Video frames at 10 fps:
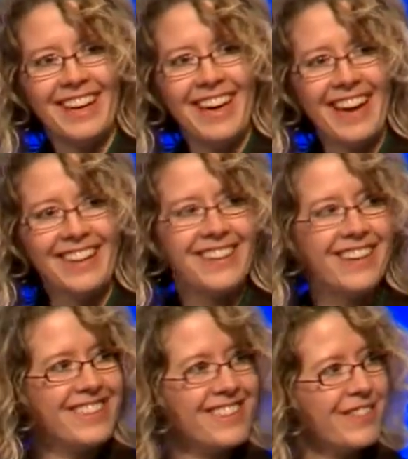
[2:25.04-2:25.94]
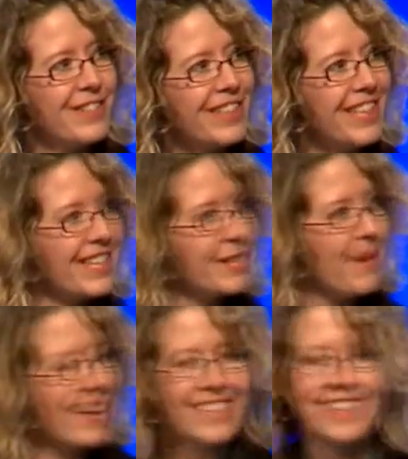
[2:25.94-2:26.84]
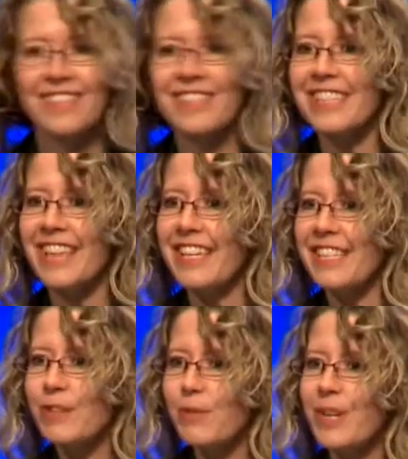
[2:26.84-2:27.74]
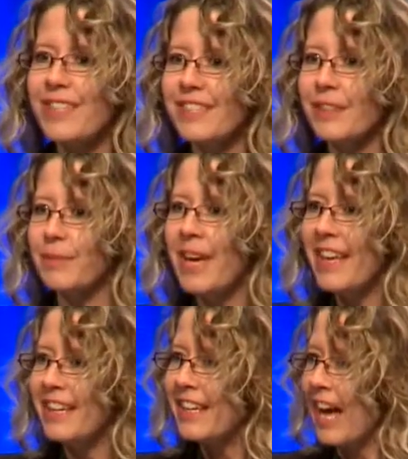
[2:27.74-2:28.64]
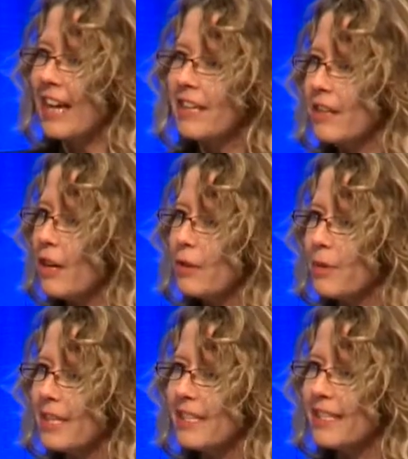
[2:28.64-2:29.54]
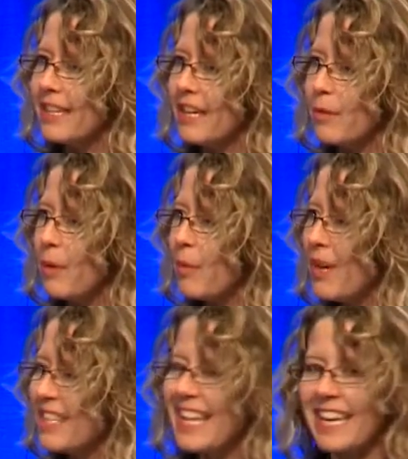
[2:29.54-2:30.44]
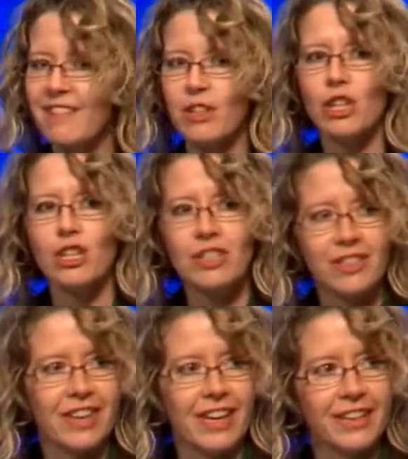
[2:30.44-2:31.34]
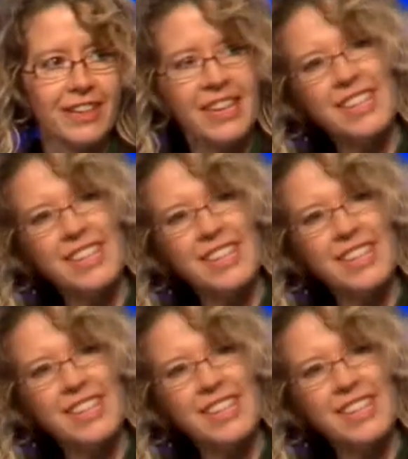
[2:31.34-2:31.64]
How do you know? Do you really expect? And there's this idea of wisdom. You kind of know it when you see it, but what does that even look like?